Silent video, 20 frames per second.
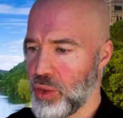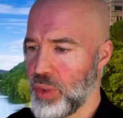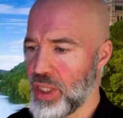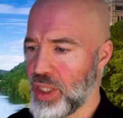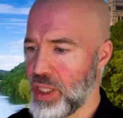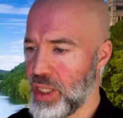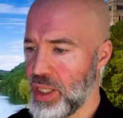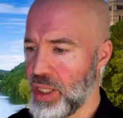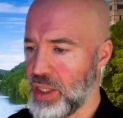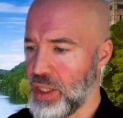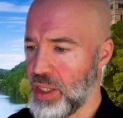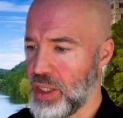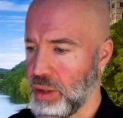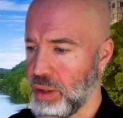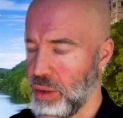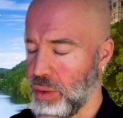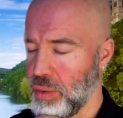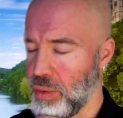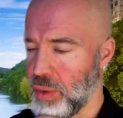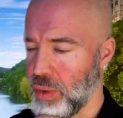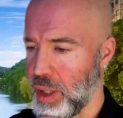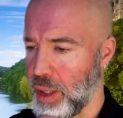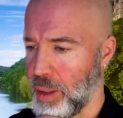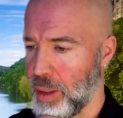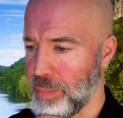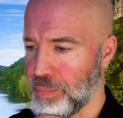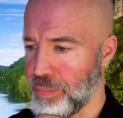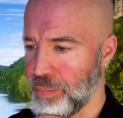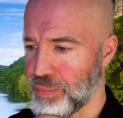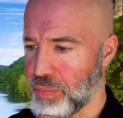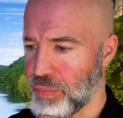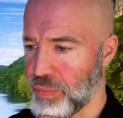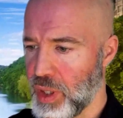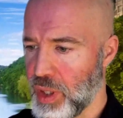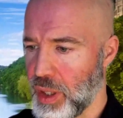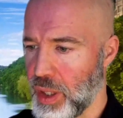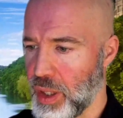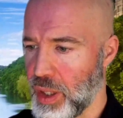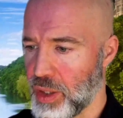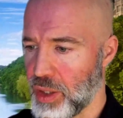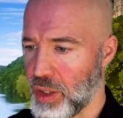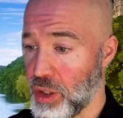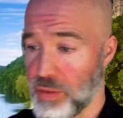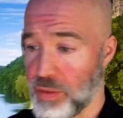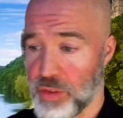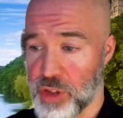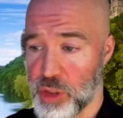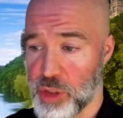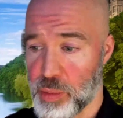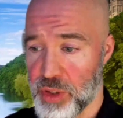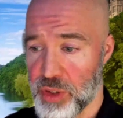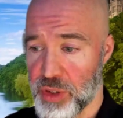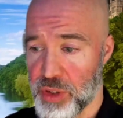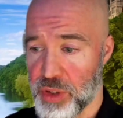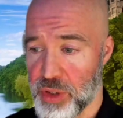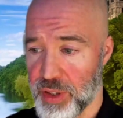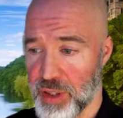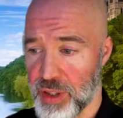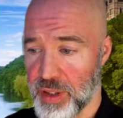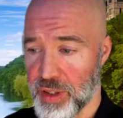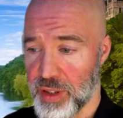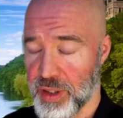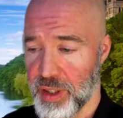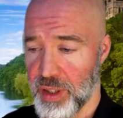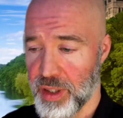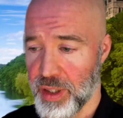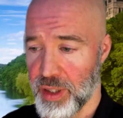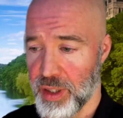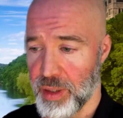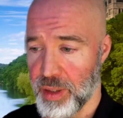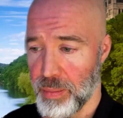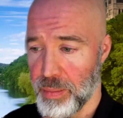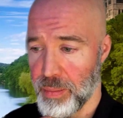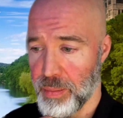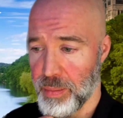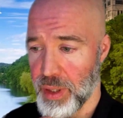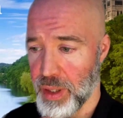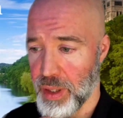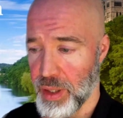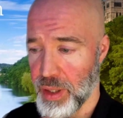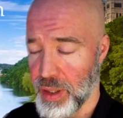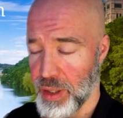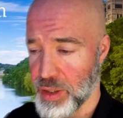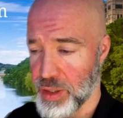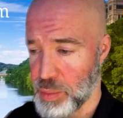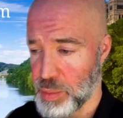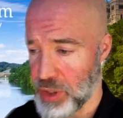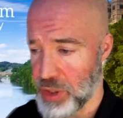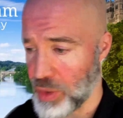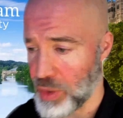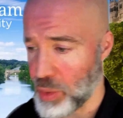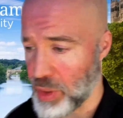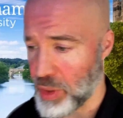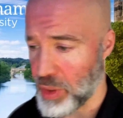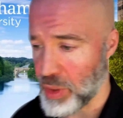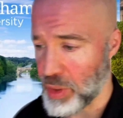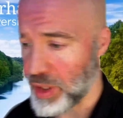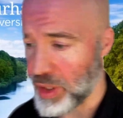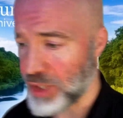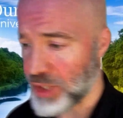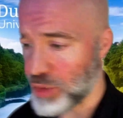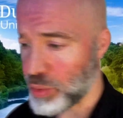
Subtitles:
you'd always need to look at a specific question,